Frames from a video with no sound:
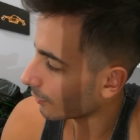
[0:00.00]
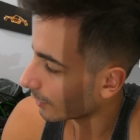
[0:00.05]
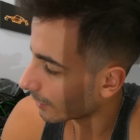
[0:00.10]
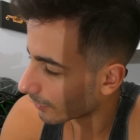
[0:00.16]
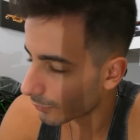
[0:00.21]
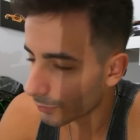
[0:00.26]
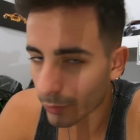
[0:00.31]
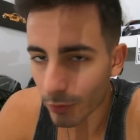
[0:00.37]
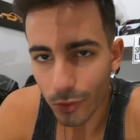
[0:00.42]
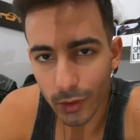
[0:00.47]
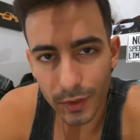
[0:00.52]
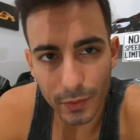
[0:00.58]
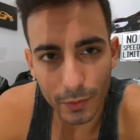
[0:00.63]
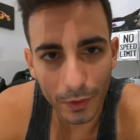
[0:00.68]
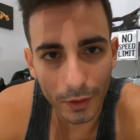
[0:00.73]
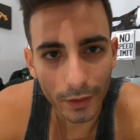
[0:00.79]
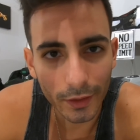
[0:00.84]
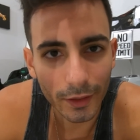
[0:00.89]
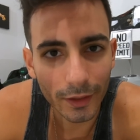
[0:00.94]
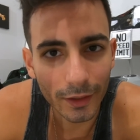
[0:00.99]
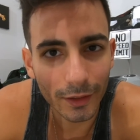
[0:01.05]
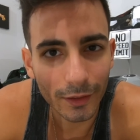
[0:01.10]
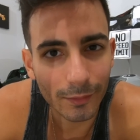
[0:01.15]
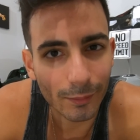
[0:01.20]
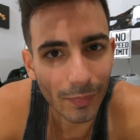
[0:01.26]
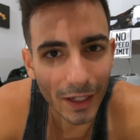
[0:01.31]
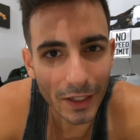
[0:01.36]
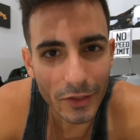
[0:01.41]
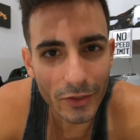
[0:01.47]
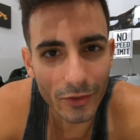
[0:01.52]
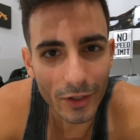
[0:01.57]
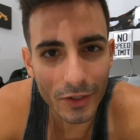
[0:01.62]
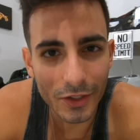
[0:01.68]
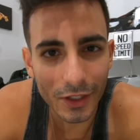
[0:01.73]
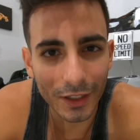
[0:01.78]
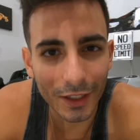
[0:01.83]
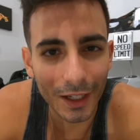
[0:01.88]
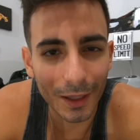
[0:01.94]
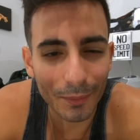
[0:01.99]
want to ruin this one by stretching it.